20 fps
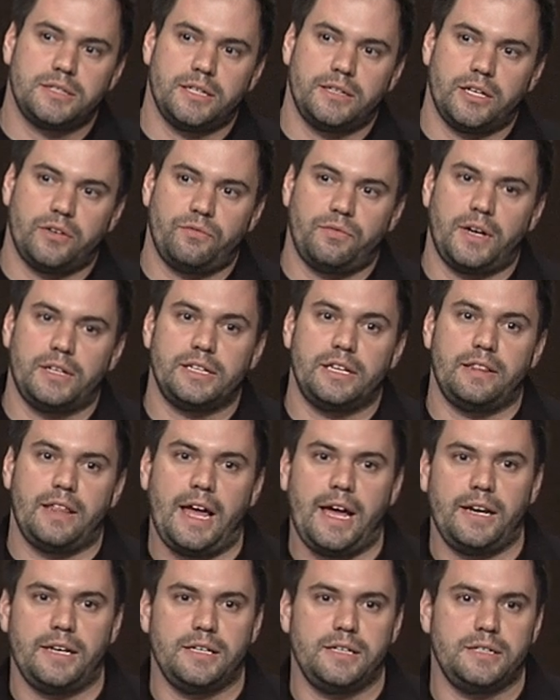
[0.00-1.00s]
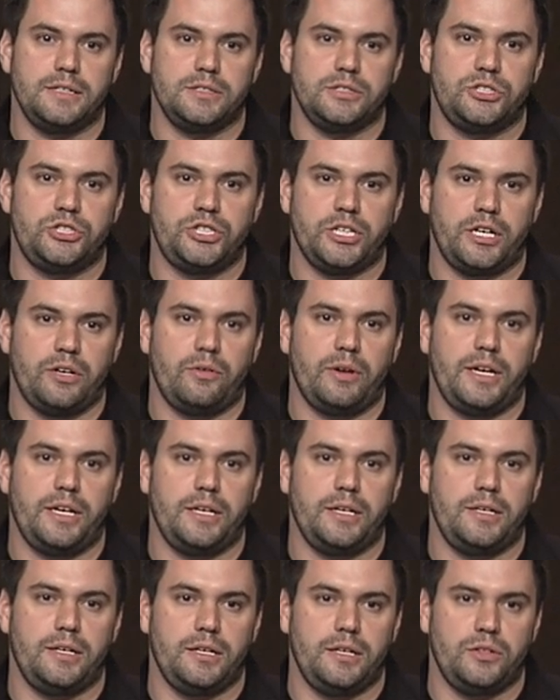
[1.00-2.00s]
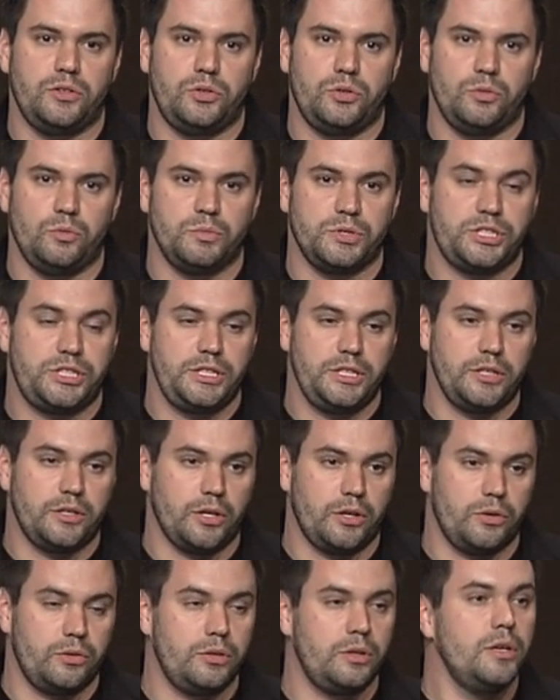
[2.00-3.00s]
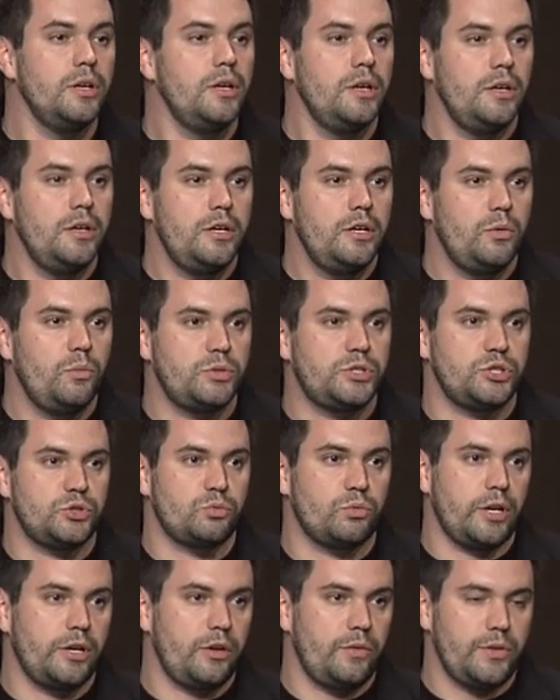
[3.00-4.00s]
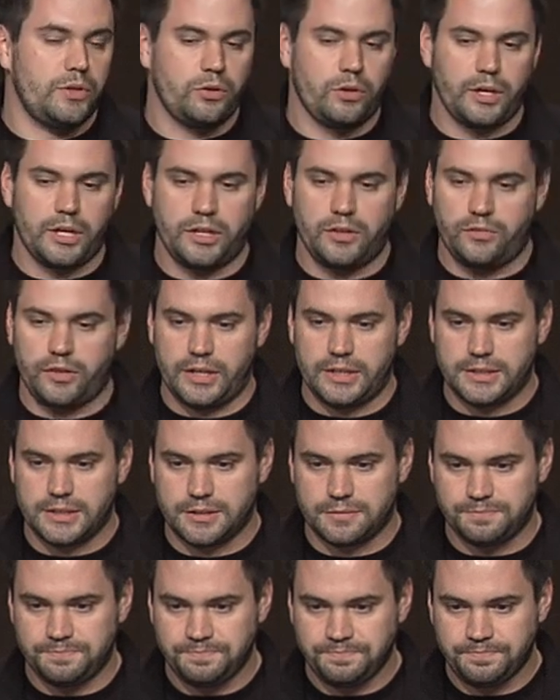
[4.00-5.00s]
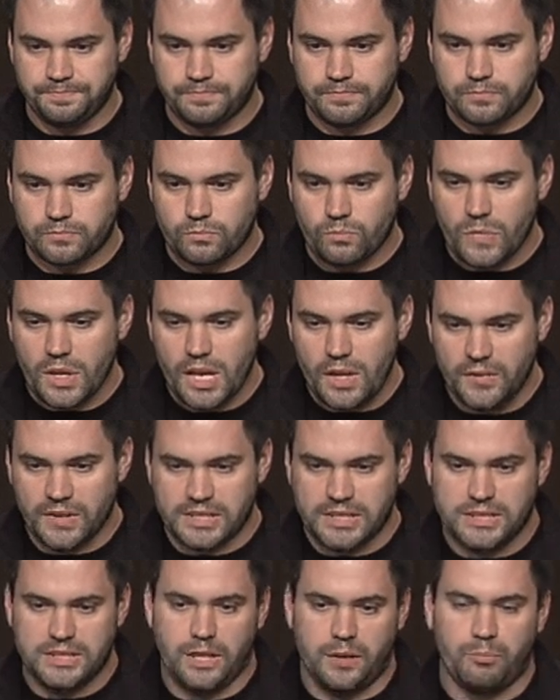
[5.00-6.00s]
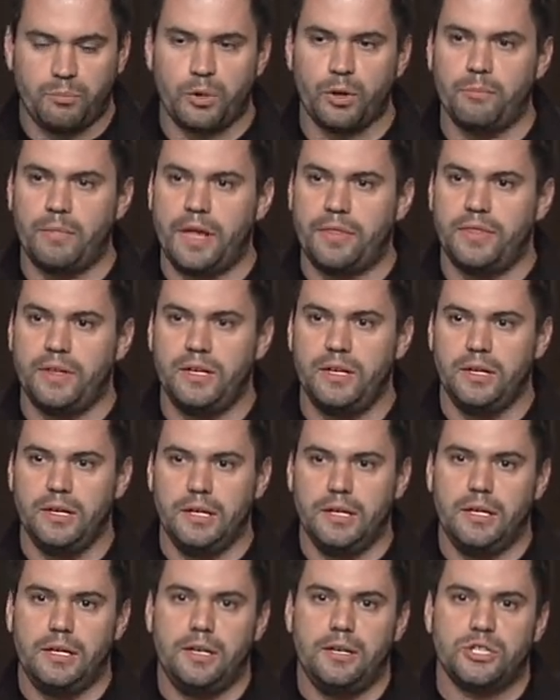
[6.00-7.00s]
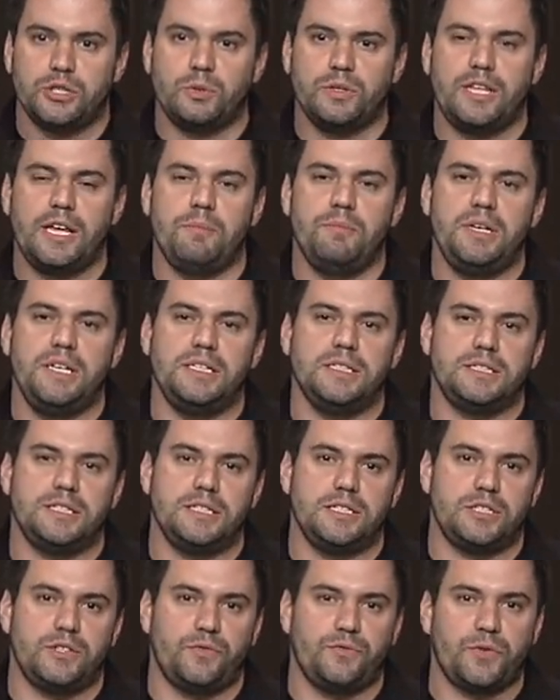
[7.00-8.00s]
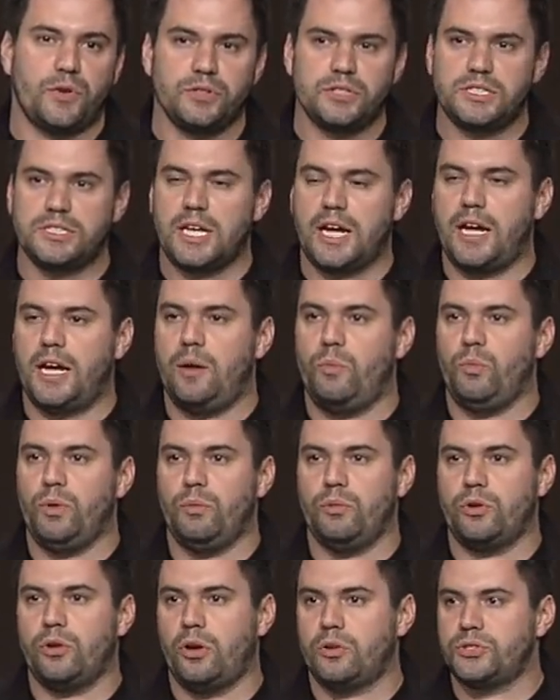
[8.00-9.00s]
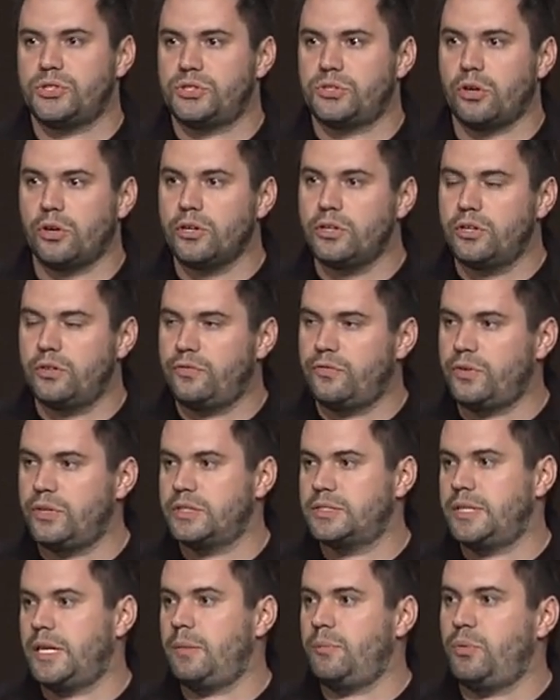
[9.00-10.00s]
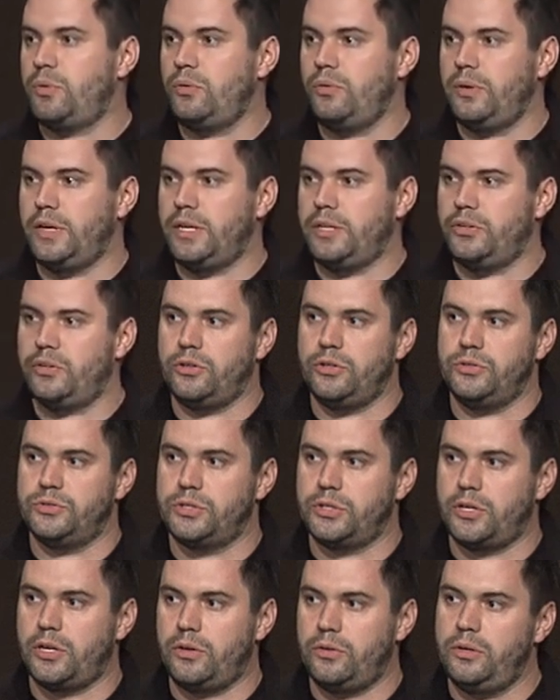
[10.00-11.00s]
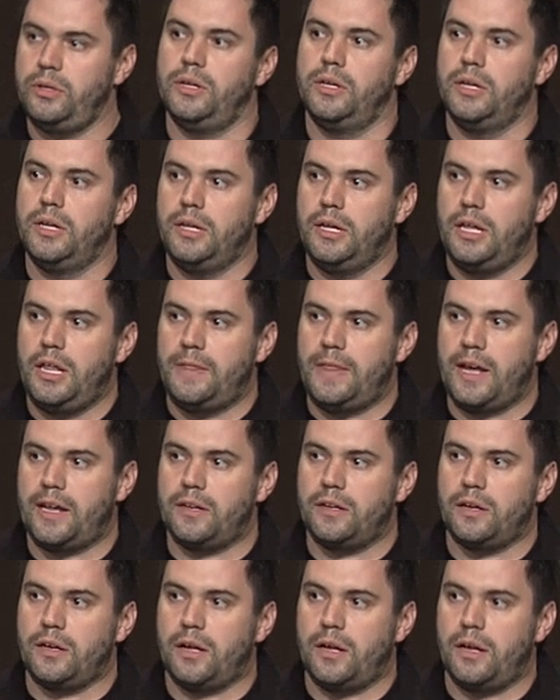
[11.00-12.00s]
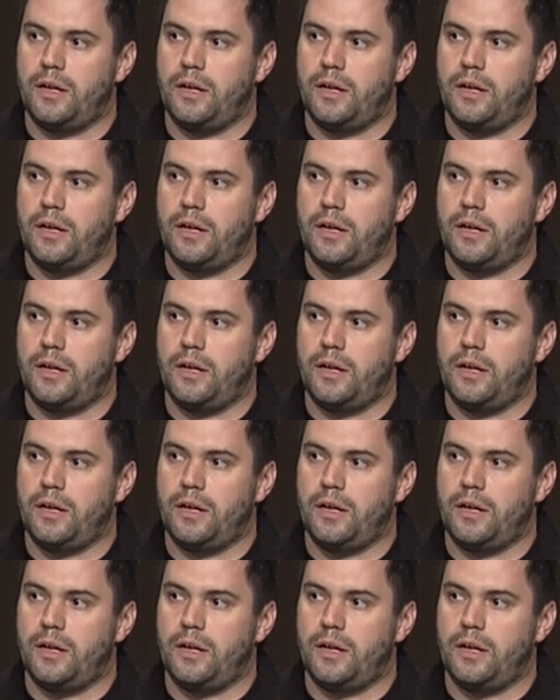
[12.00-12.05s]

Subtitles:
and then finally that is generated into machine code, which is run on the target device. This is done per method. So what that means is the first time we would call start, for example, in your user code, that